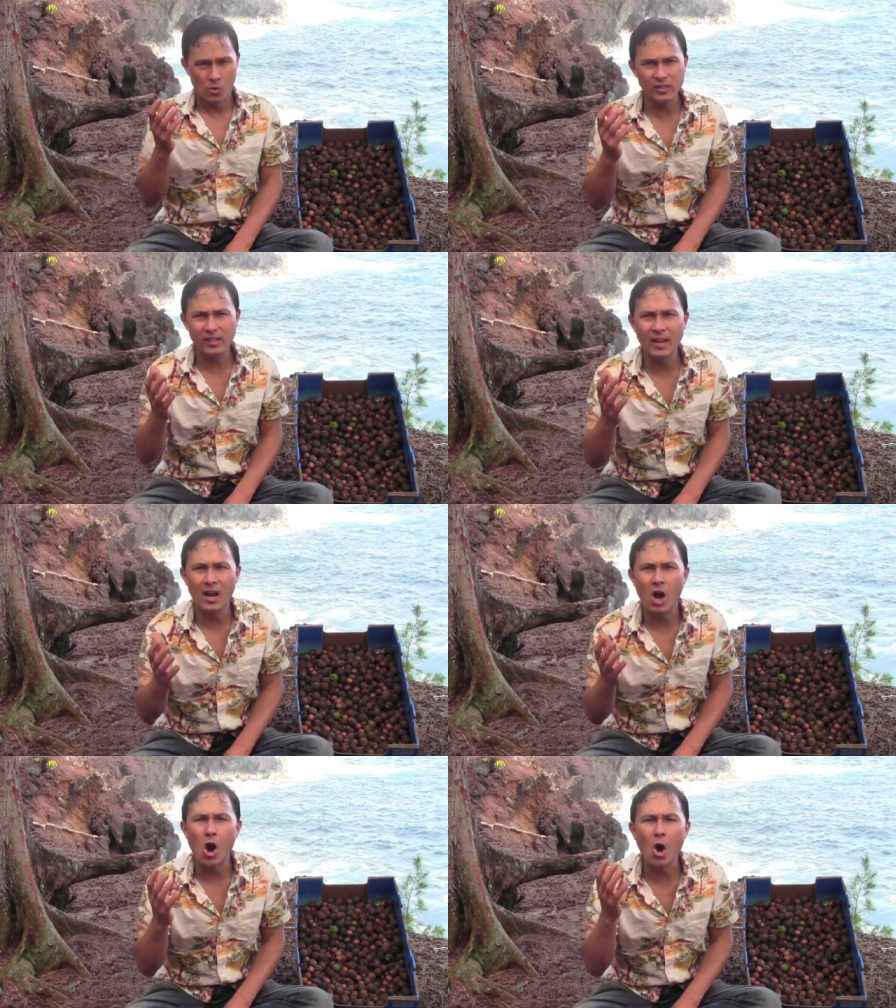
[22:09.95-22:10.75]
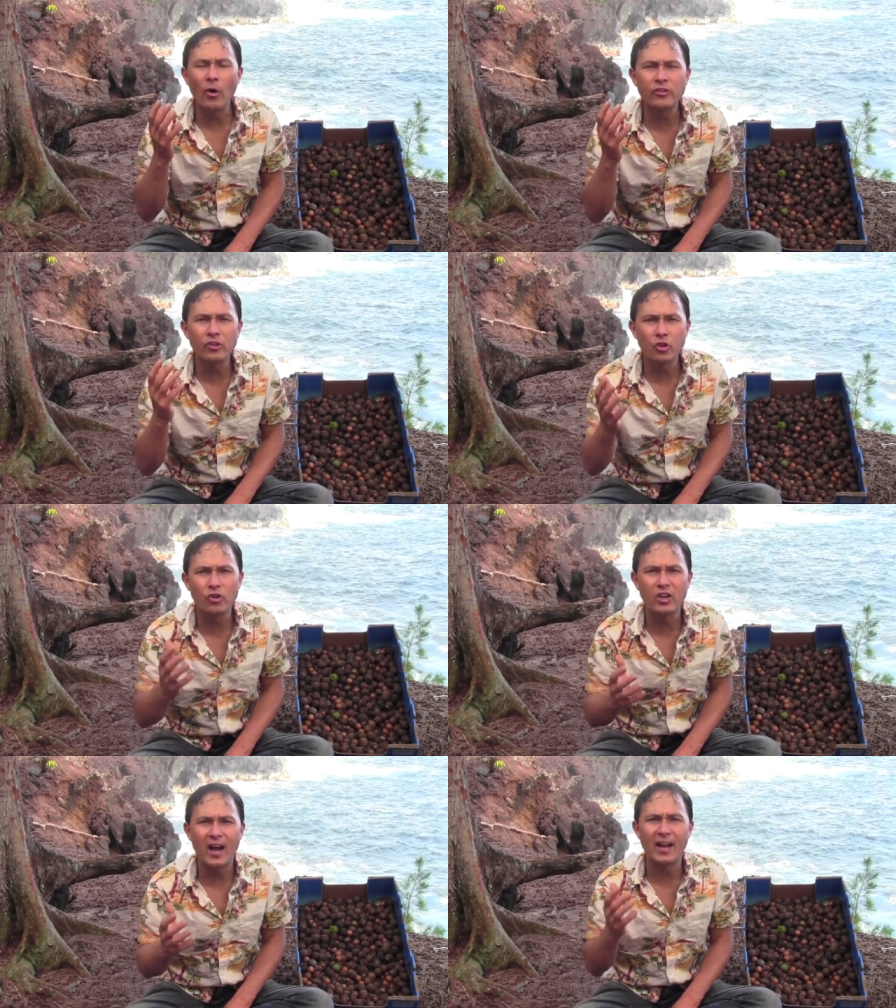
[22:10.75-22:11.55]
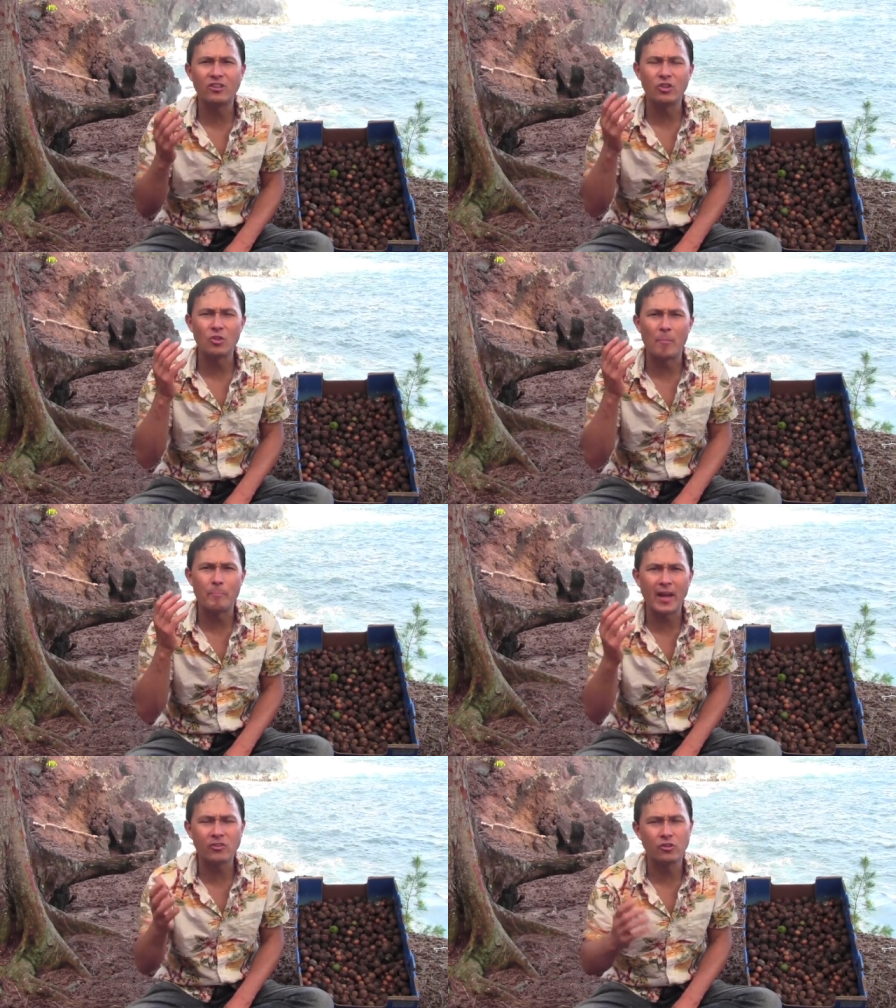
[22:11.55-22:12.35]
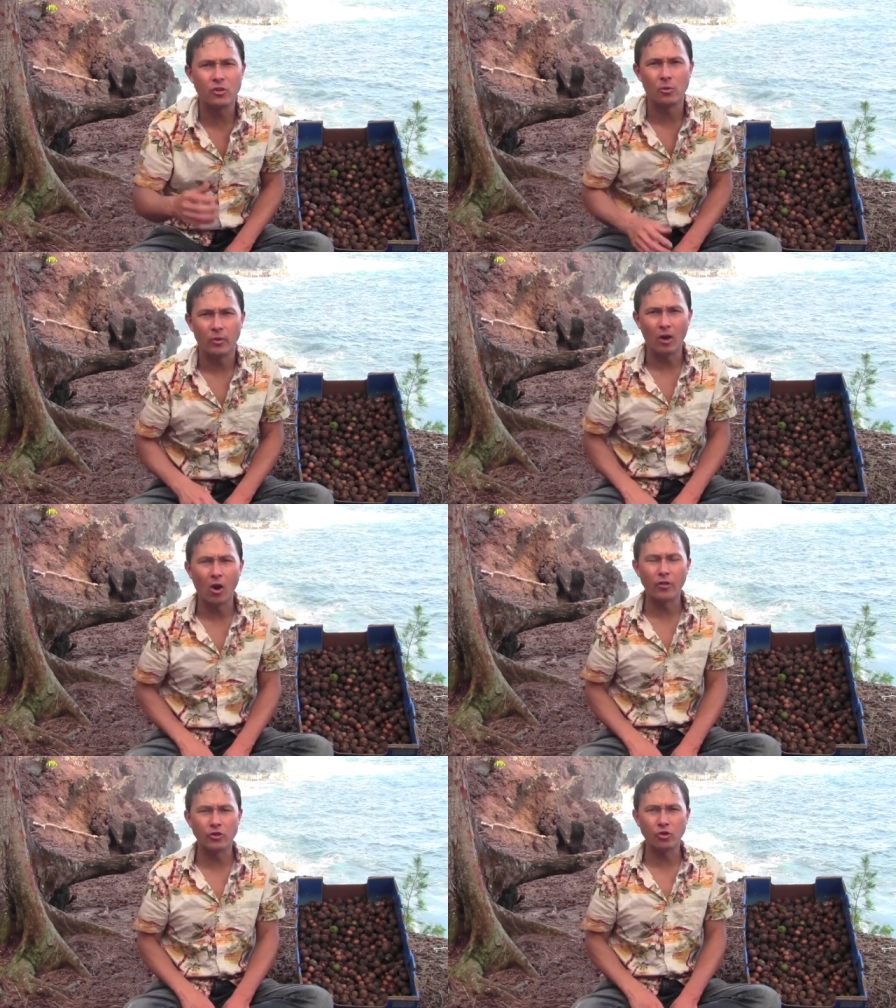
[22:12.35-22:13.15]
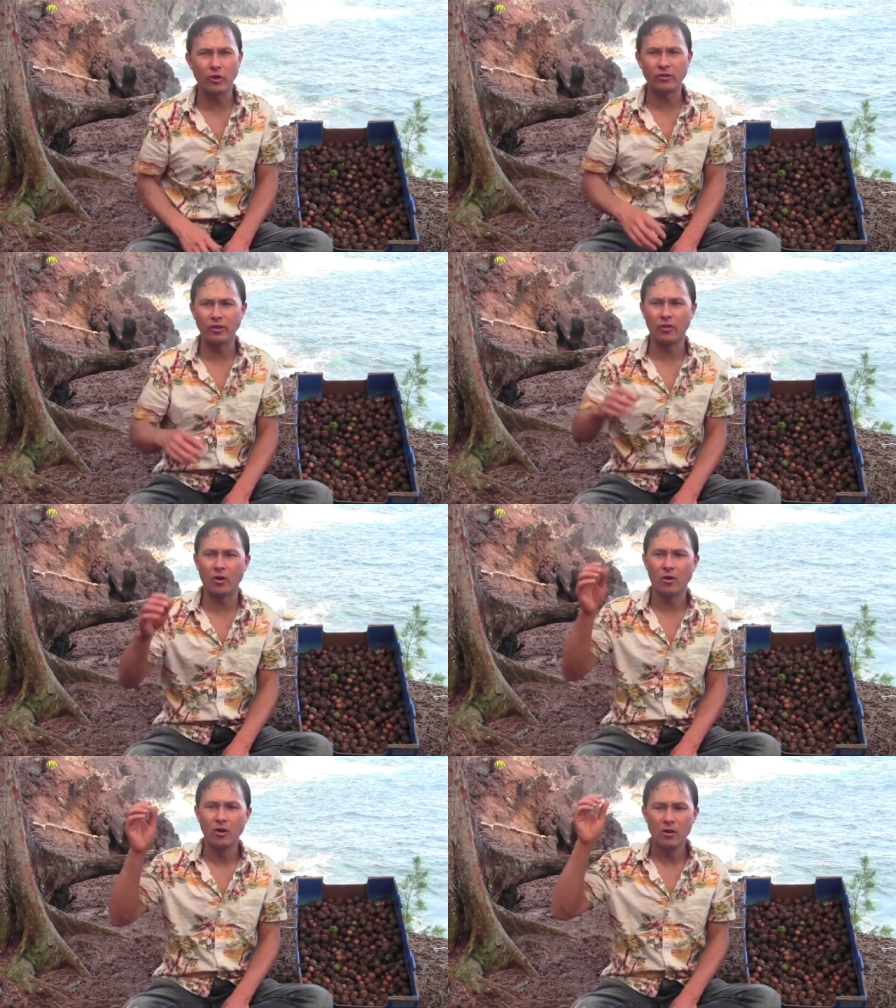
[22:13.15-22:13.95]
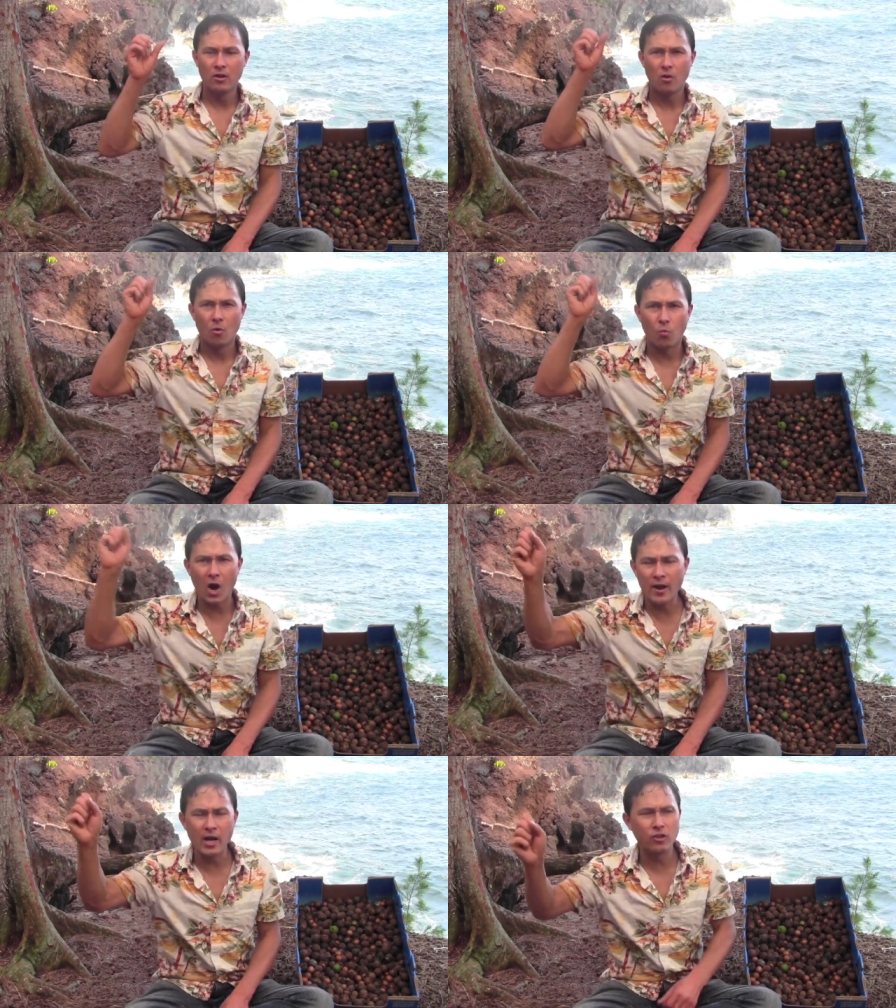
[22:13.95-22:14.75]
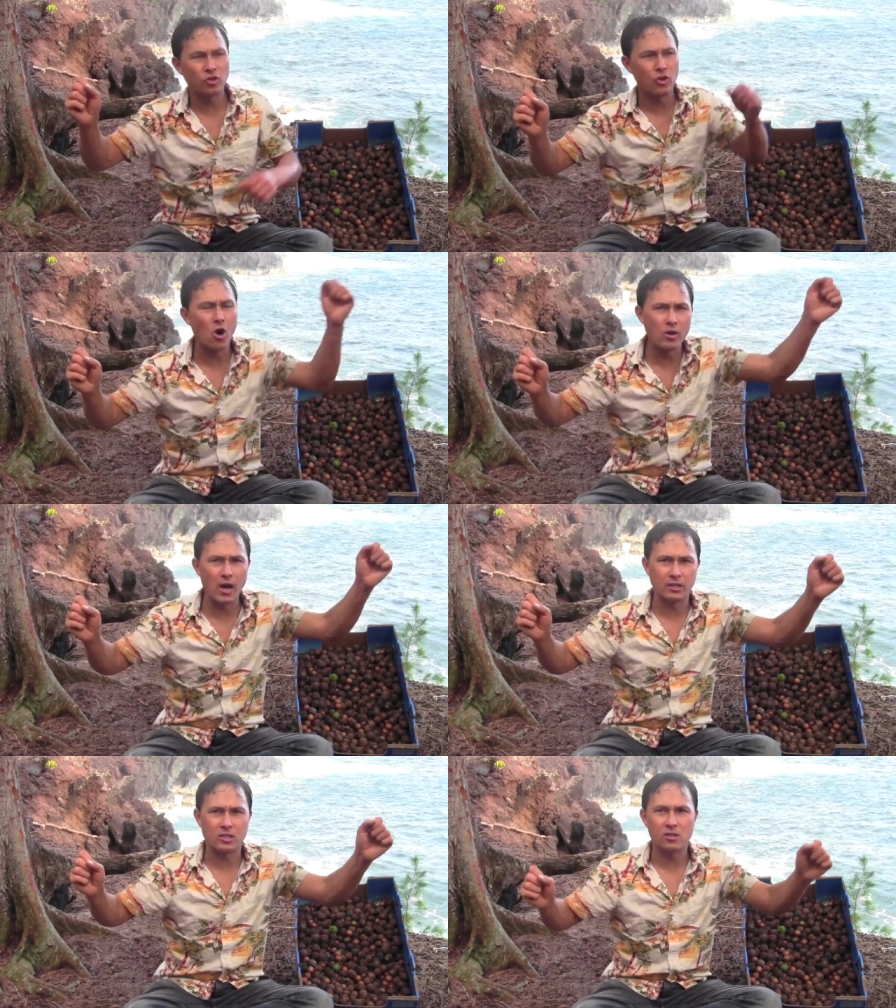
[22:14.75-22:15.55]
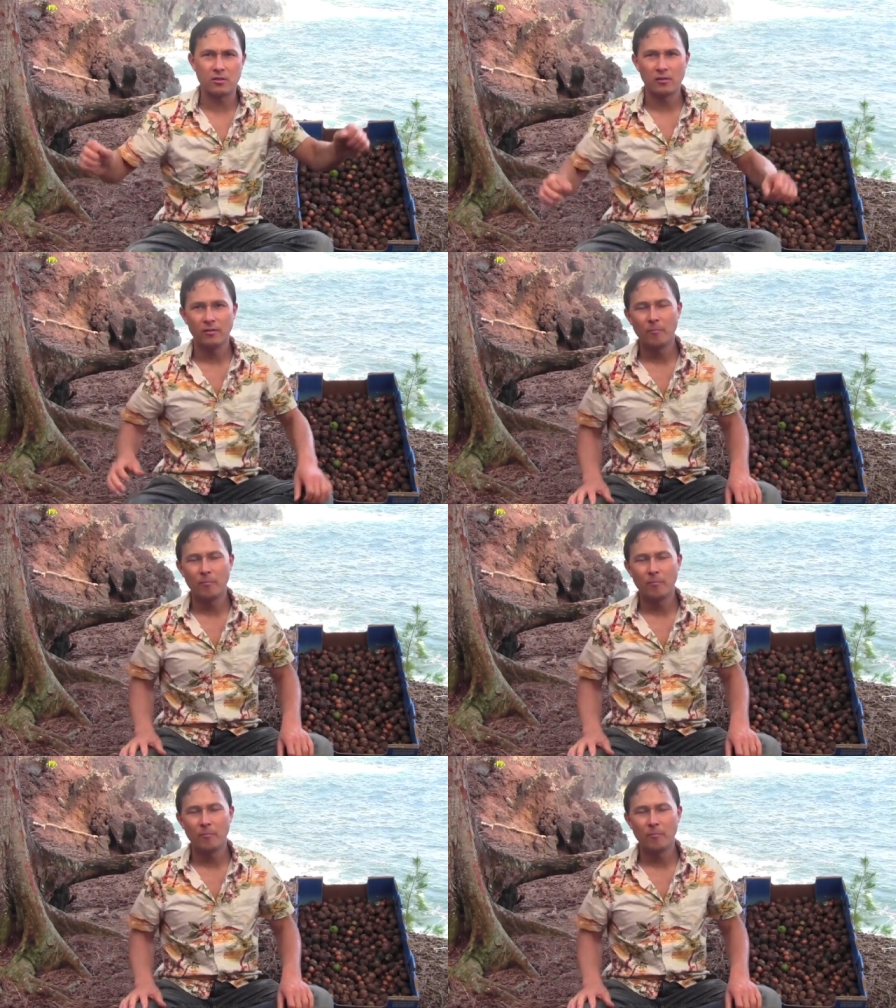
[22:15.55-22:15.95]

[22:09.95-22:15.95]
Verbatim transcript: Once again, I always encourage you guys to do the best you do. Are the choices either raw nuts or no nuts?